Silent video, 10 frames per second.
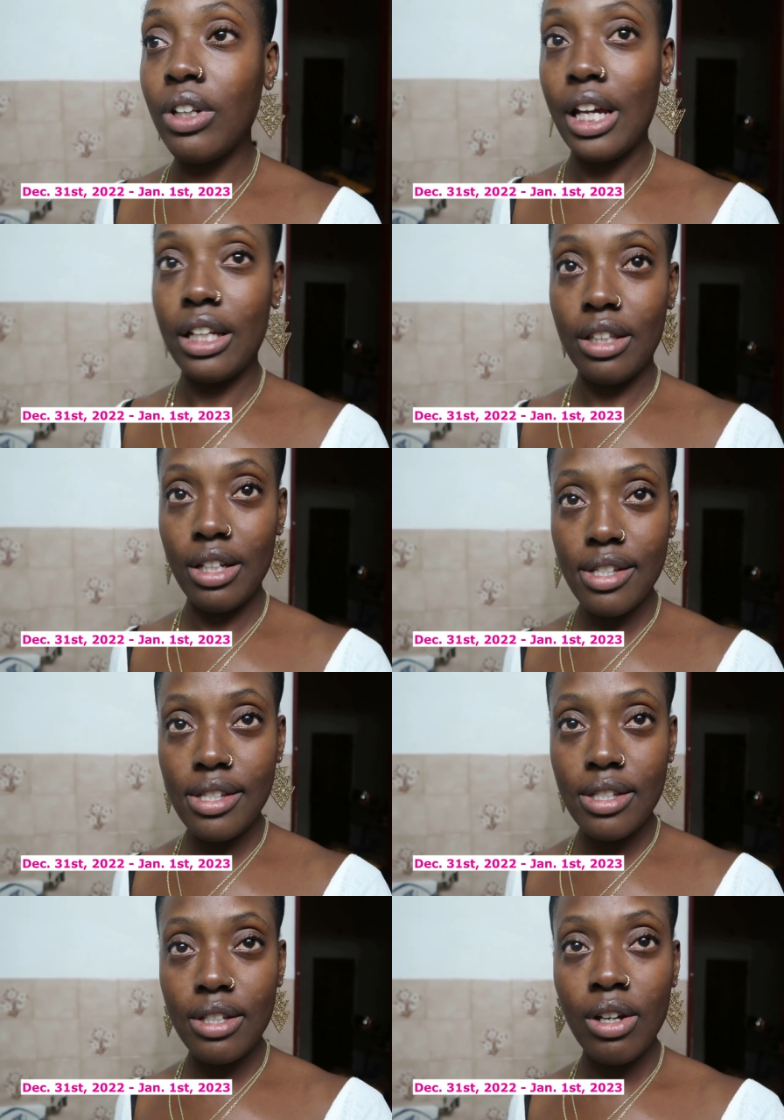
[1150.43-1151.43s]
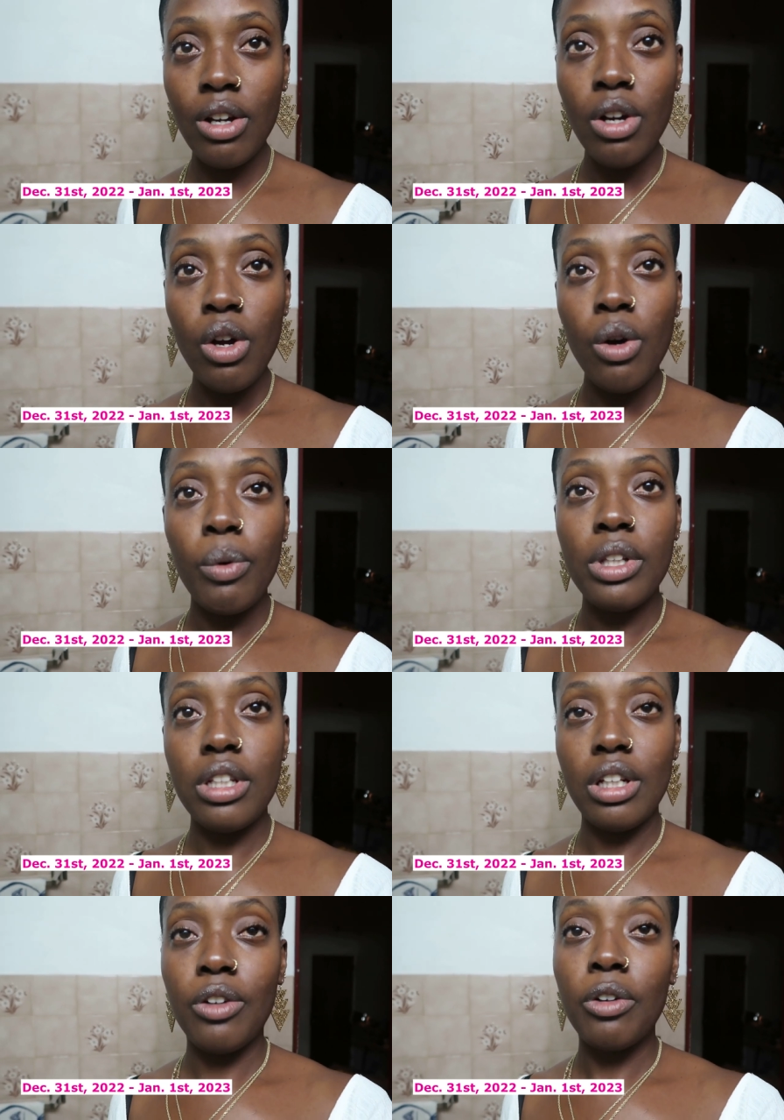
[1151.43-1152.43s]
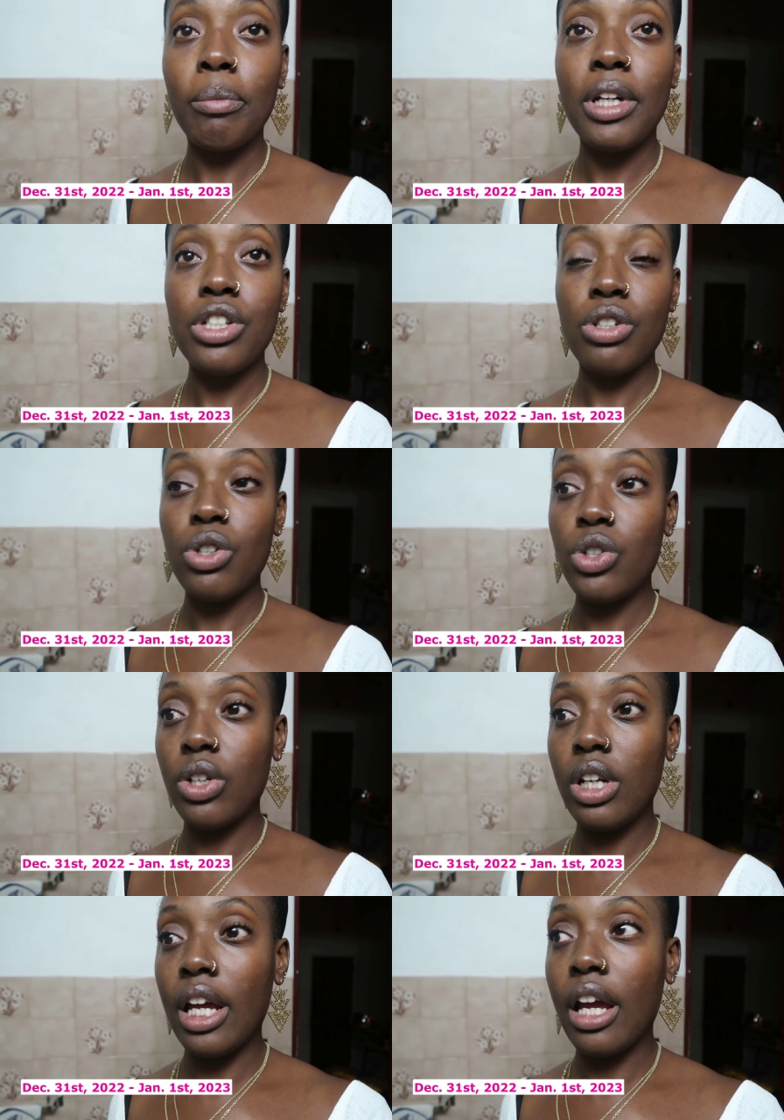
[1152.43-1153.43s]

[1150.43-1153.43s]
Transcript: like this when dealing with my children.